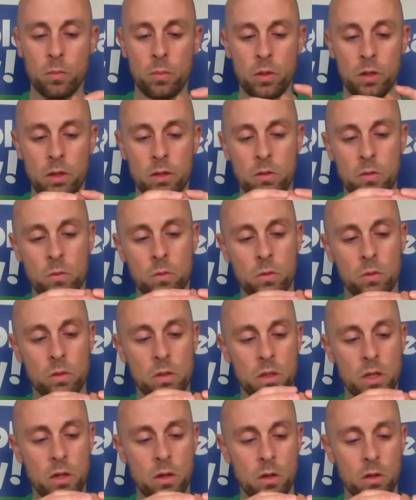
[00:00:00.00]
bit will
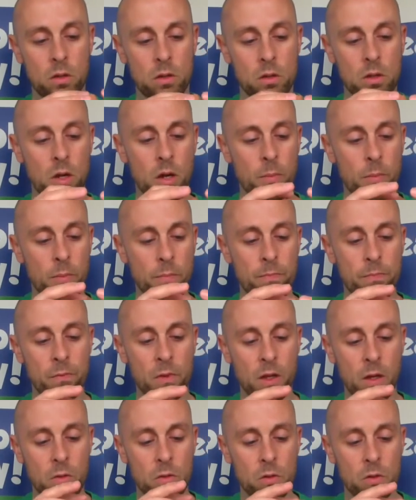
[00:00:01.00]
stick on the top.
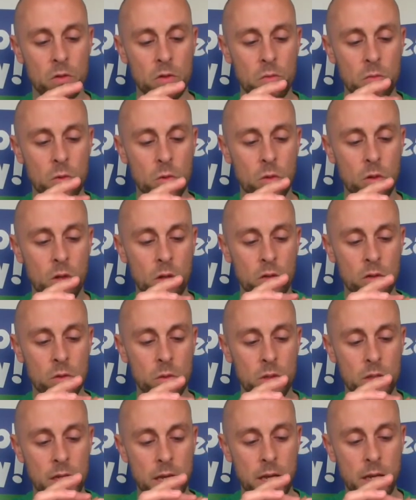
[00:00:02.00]
I'll just smooth it onto
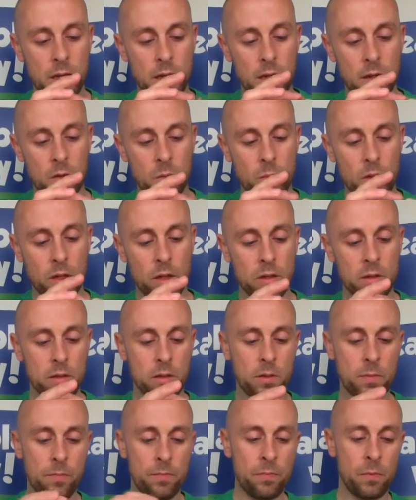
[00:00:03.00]
his head a little
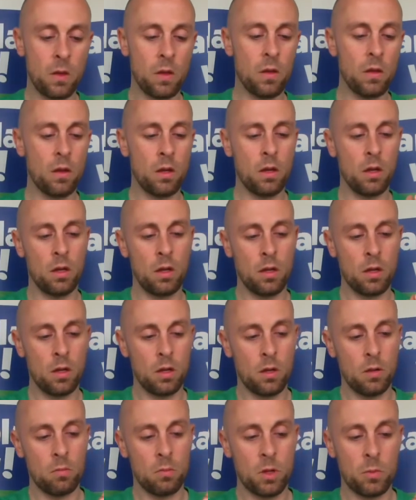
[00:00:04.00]
bit.
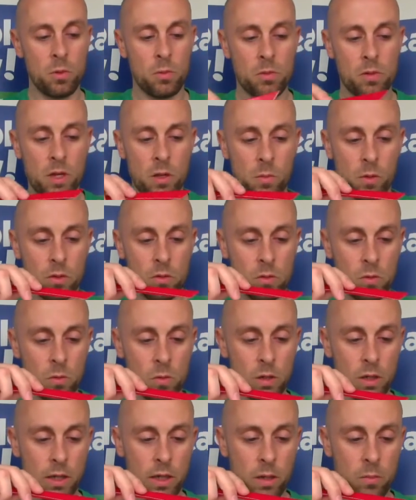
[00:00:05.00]
Maybe take my
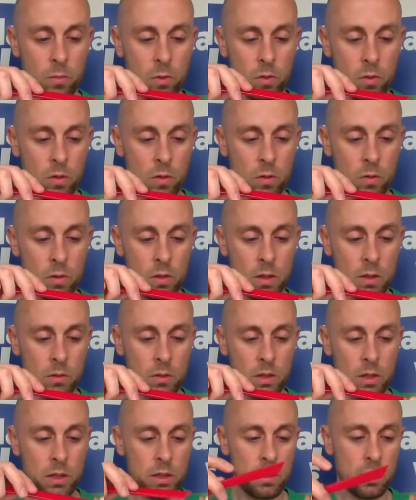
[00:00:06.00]
tool again, put those little
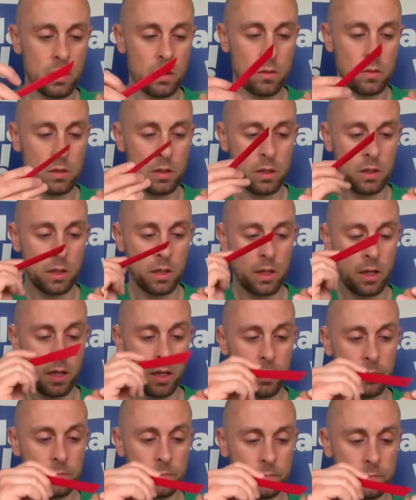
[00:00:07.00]
details in
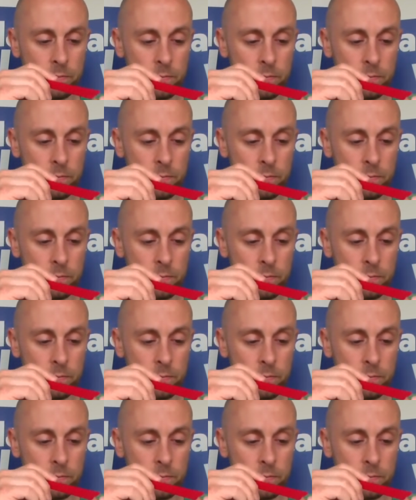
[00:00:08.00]
again.